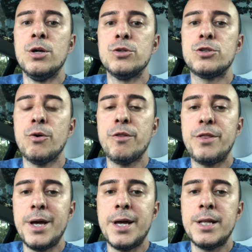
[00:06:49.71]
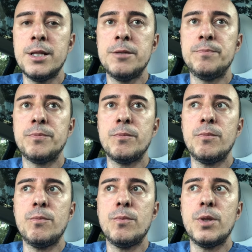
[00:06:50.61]
So then,
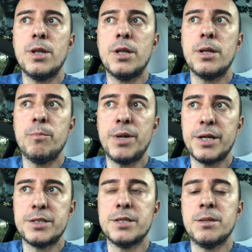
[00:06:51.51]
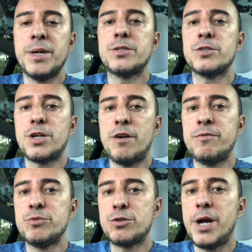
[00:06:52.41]
because Tesla makes this car
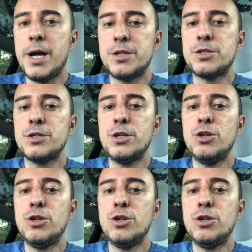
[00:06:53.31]
from scratch,